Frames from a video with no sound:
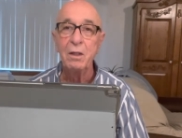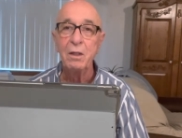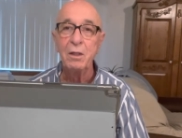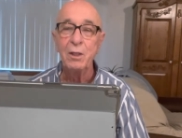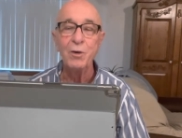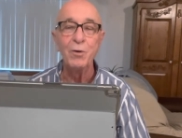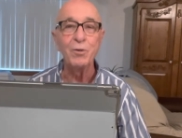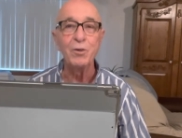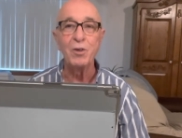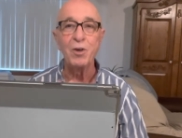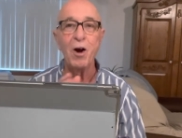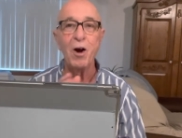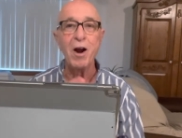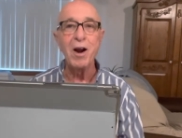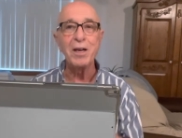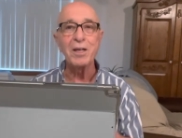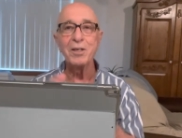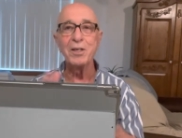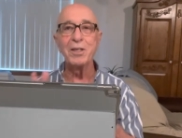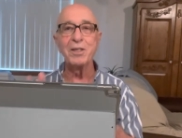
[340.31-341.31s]
You know,
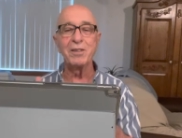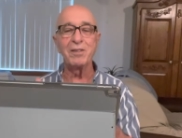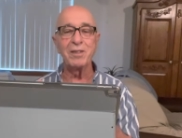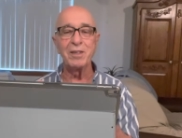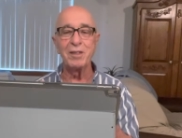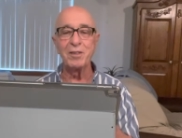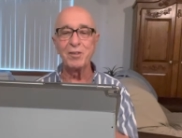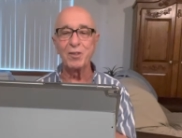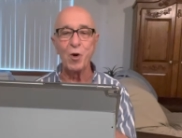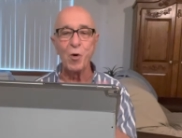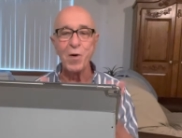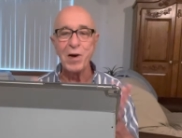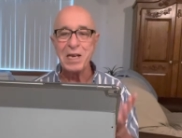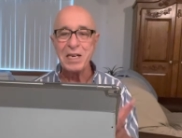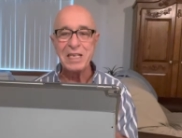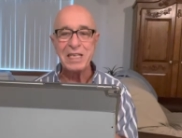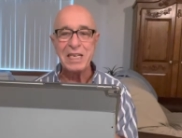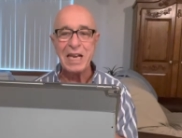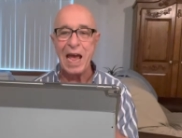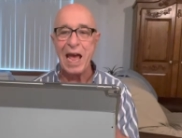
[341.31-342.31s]
darkness is
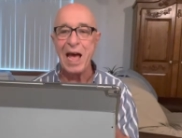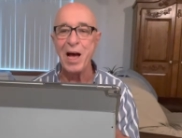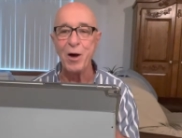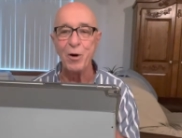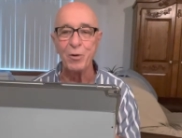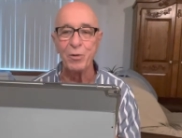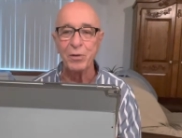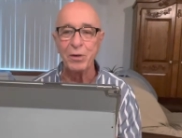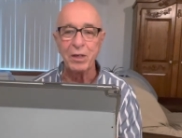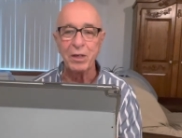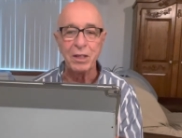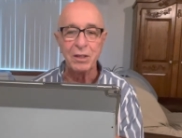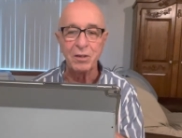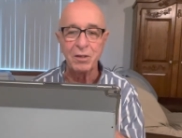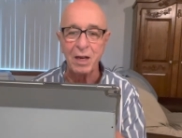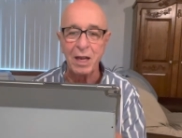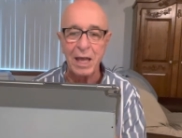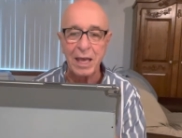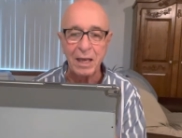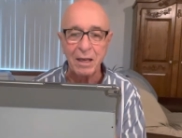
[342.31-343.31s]
going down. It's
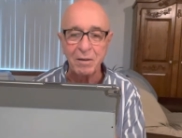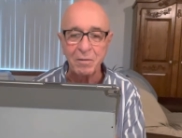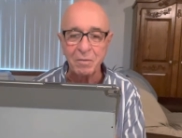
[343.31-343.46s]
like